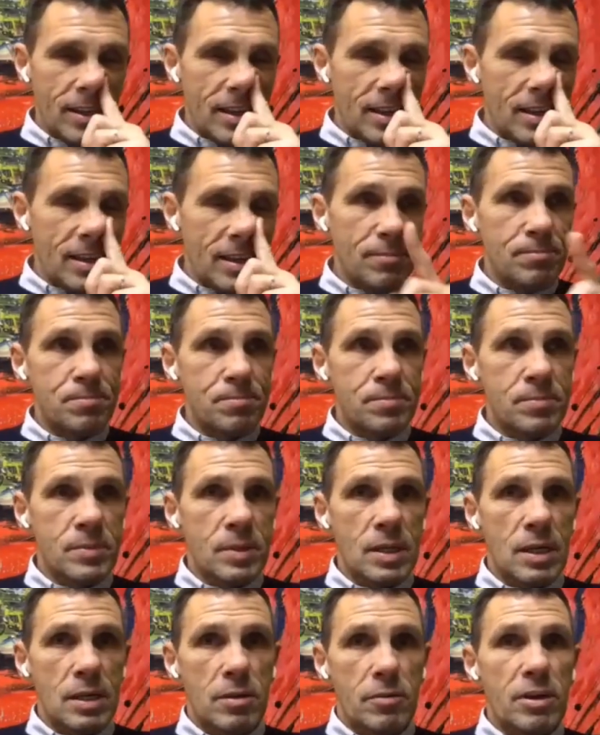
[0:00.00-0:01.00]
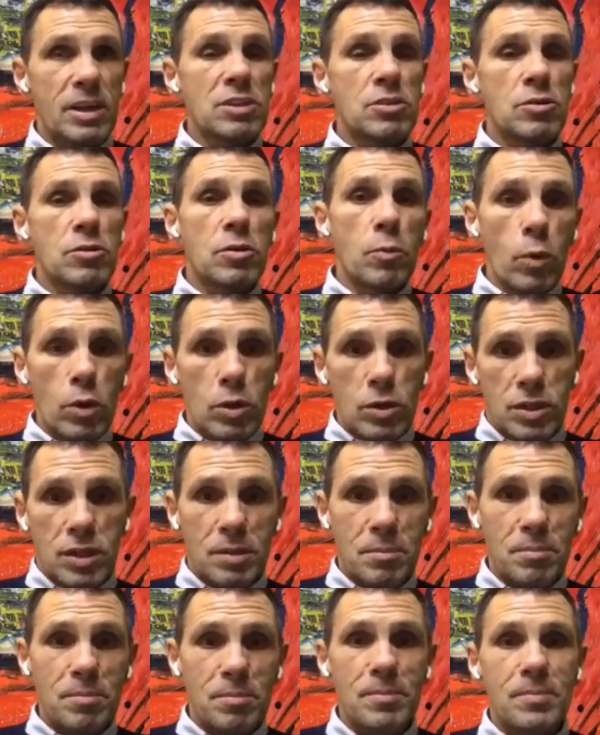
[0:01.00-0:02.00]
the rest of the world
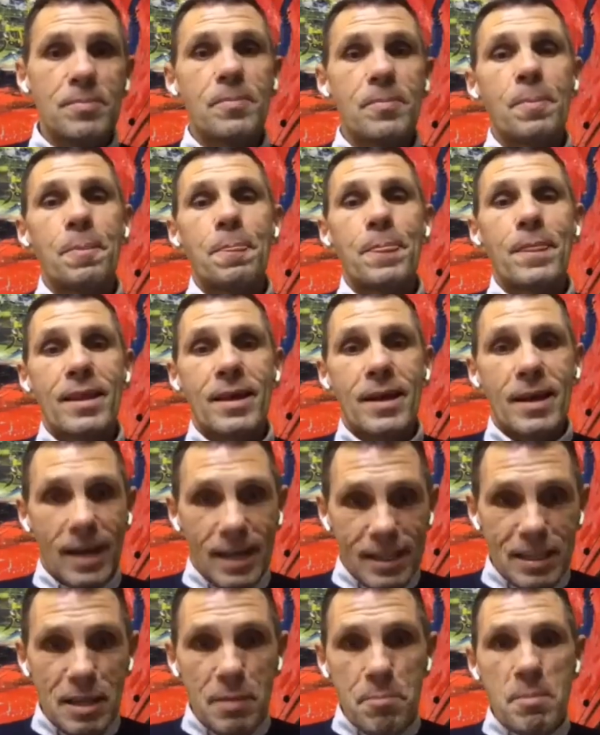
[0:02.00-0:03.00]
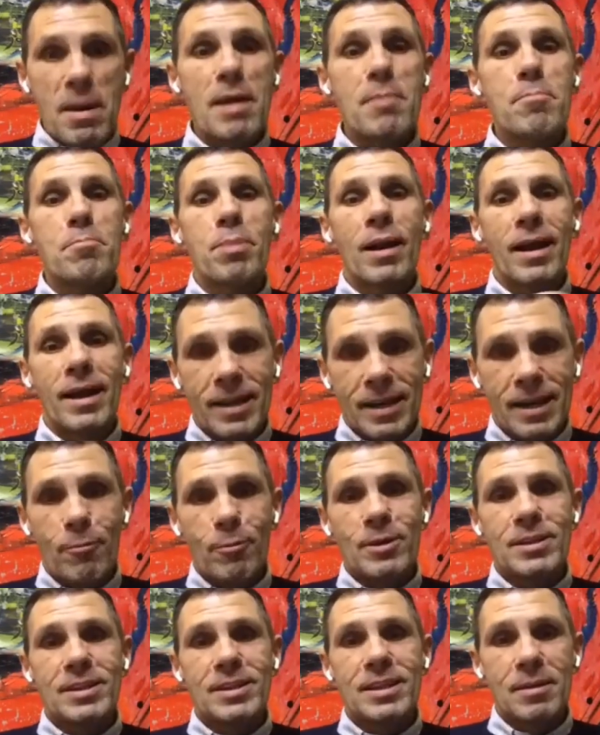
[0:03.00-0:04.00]
team. And the main player in
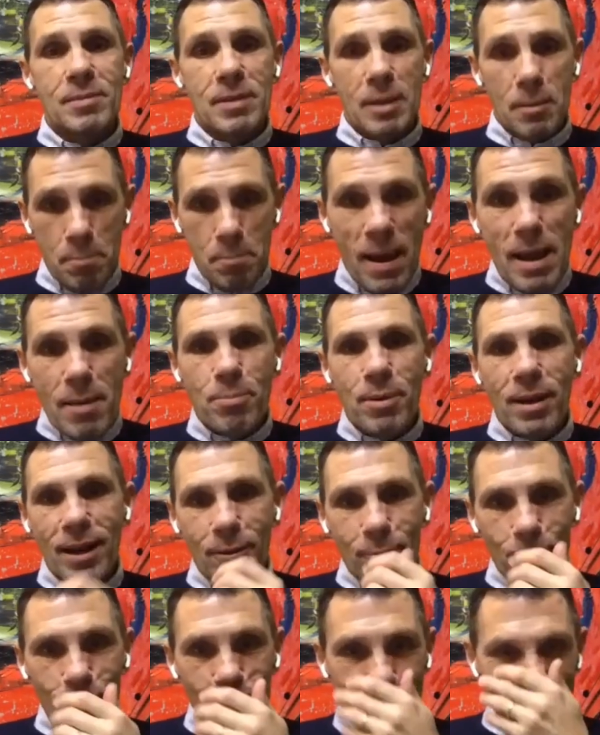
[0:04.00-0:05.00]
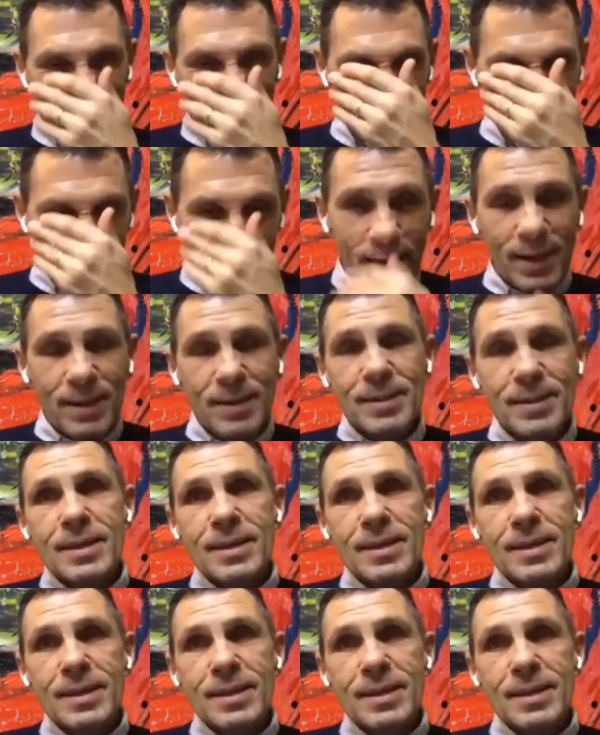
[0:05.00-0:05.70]
our team, the main player was Maradona.